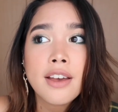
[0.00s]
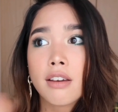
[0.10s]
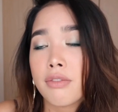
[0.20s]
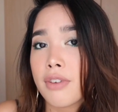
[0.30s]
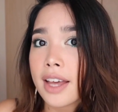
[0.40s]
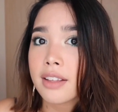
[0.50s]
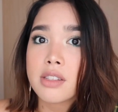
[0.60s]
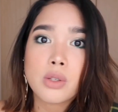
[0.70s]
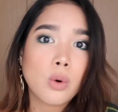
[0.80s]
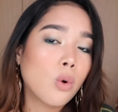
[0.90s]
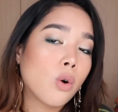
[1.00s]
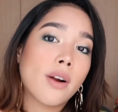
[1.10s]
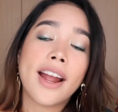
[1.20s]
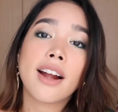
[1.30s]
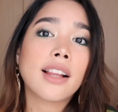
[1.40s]
events
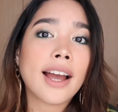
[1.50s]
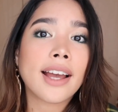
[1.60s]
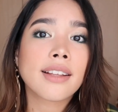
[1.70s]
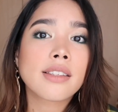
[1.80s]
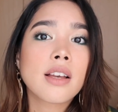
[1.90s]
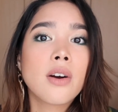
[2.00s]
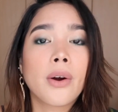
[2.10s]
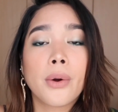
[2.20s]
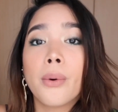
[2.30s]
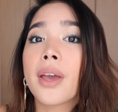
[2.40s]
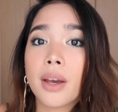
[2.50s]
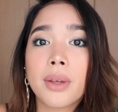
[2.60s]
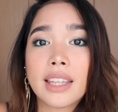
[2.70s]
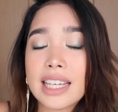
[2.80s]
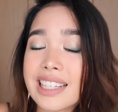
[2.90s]
or airlines are okay
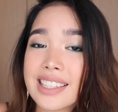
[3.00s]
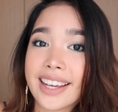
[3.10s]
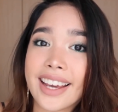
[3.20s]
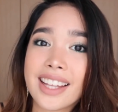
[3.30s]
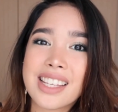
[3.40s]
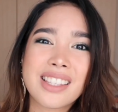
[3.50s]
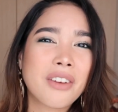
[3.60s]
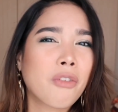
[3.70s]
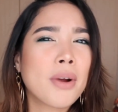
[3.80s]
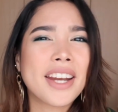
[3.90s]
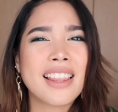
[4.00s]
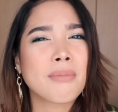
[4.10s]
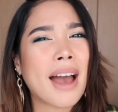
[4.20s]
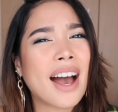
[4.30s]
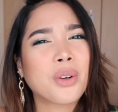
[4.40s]
with e-tickets instead of printing
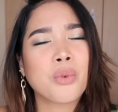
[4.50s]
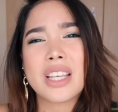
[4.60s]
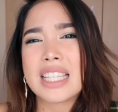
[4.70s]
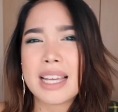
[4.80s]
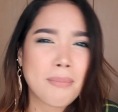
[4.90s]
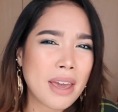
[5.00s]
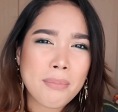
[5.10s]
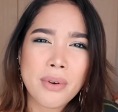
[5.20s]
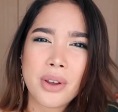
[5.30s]
them out and wasting paper.